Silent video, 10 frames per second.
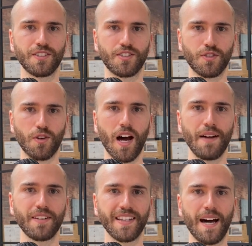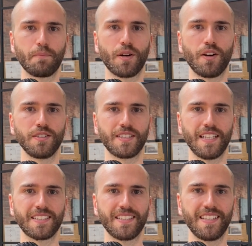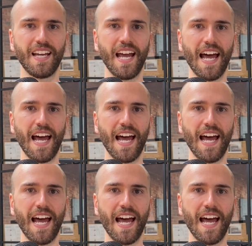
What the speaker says: driving that process and